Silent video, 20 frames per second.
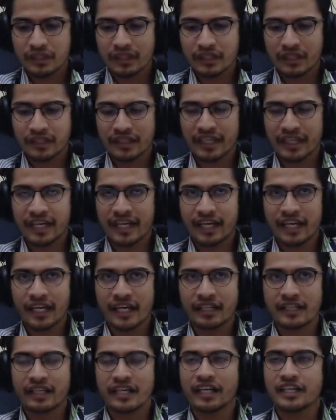
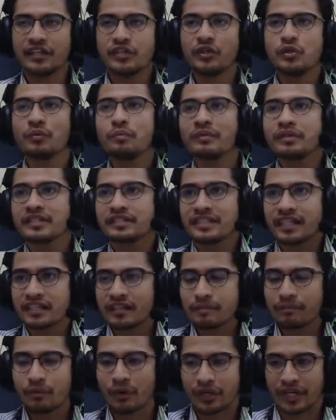there are numerous
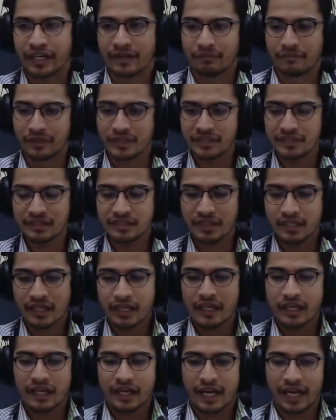other port numbers,
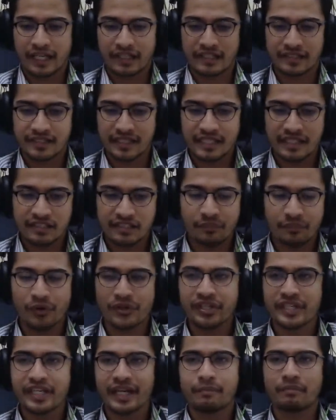and since
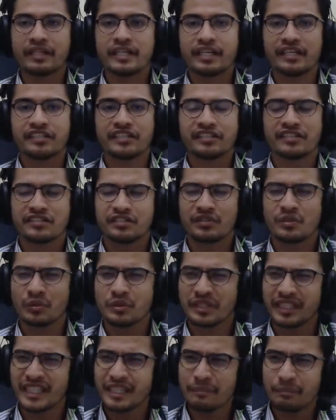modern applications
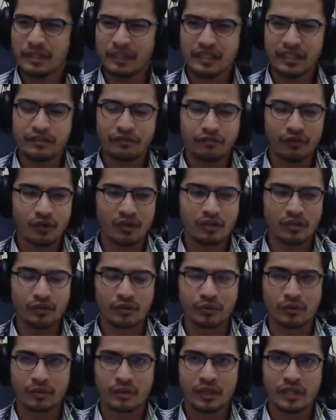don't typically
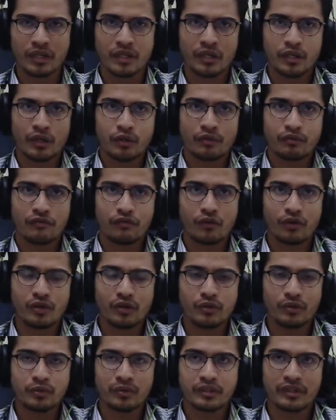follow
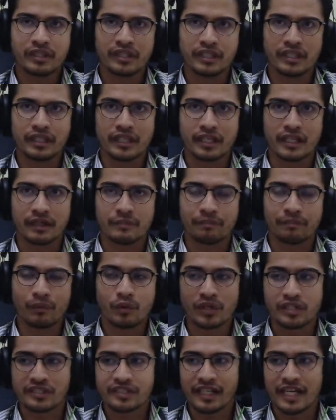the
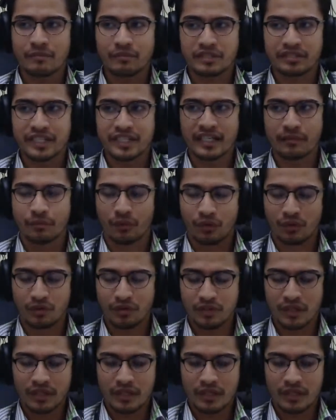port assignments anymore,